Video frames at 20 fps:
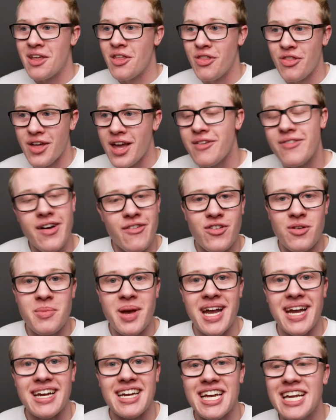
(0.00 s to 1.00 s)
they've ever
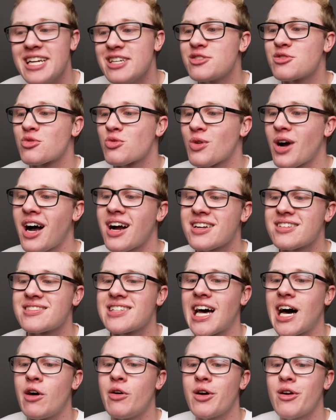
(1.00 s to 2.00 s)
made. It is rock
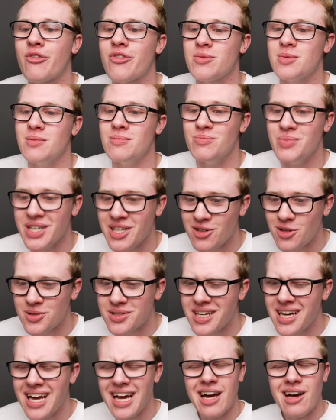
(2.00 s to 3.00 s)
solid from the
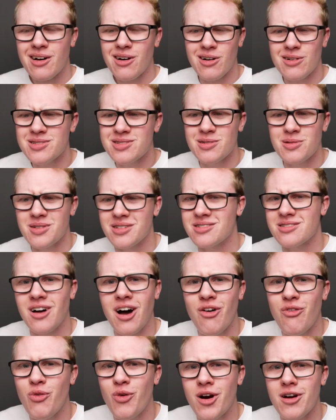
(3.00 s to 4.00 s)
build. Also, the
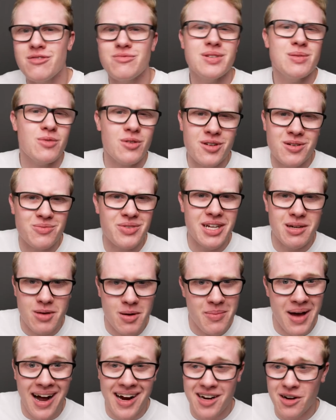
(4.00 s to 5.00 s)
software, people complain about
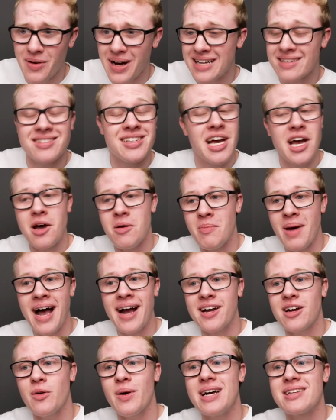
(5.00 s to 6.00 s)
macOS.
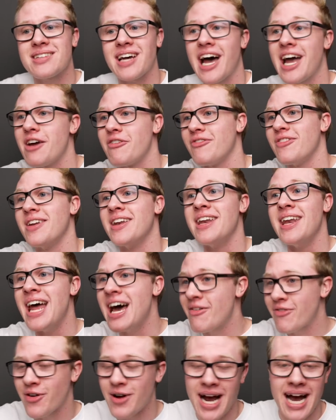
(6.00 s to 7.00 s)
macOS, I have
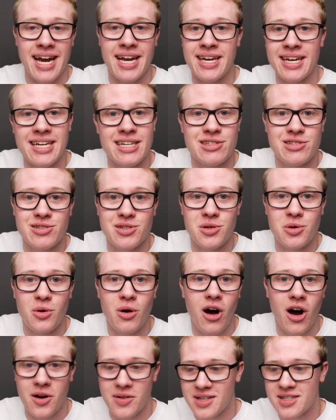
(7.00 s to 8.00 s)
never had an issue
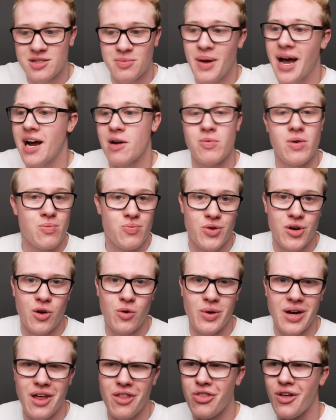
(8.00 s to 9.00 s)
on this MacBook Pro
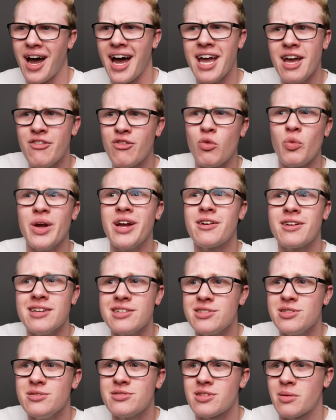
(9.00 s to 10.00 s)
with. I have weird
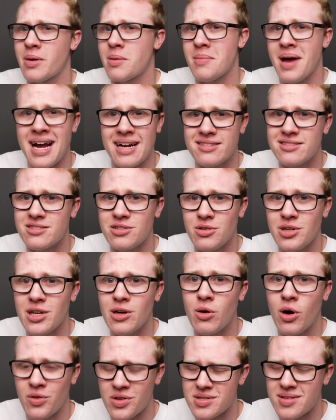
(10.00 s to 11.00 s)
issues on my Mac Studio
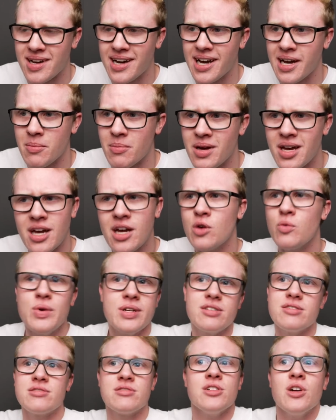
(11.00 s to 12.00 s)
all the time,
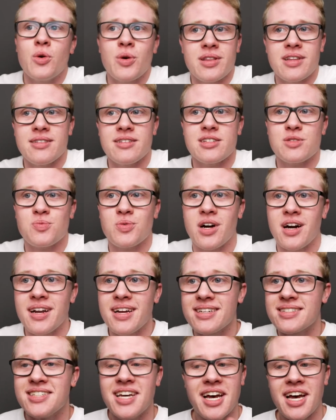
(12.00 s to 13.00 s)
which is newer than this
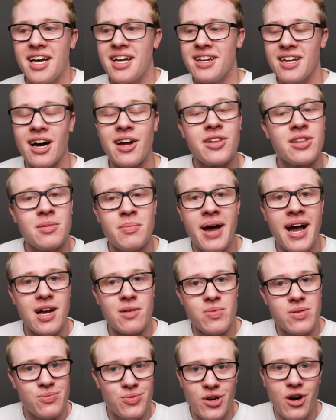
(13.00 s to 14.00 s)
product, not on the
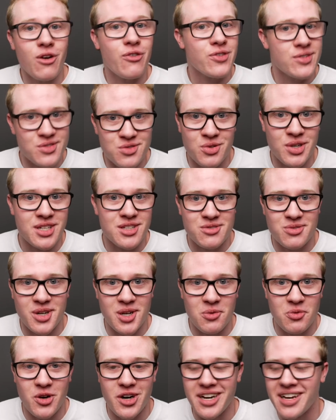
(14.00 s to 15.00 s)
MacBook Pro from
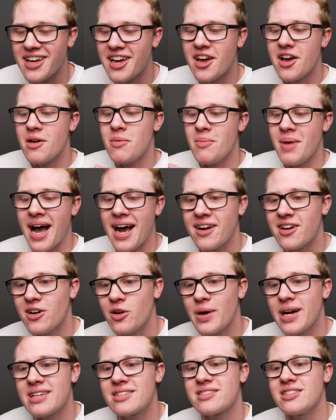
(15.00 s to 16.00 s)
2021.
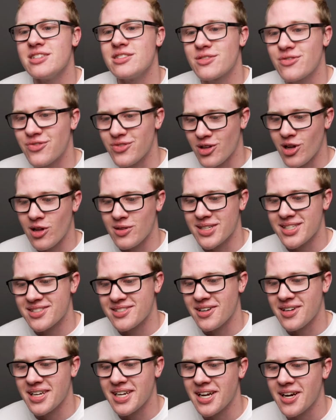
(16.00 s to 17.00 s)
macOS is flawless
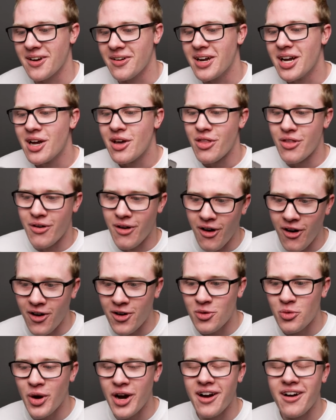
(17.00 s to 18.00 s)
on here. The
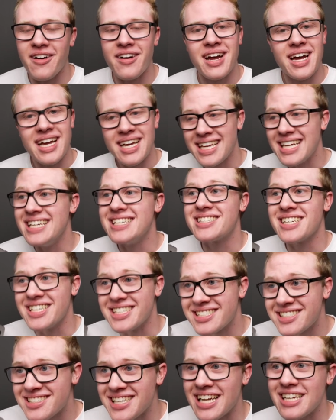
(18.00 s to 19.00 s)
hardware is
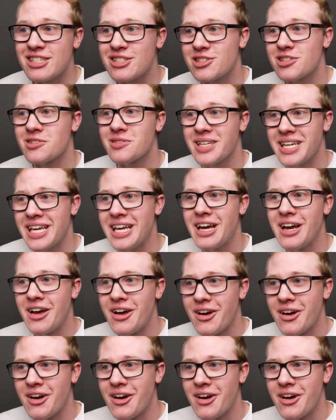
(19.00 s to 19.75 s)
essentially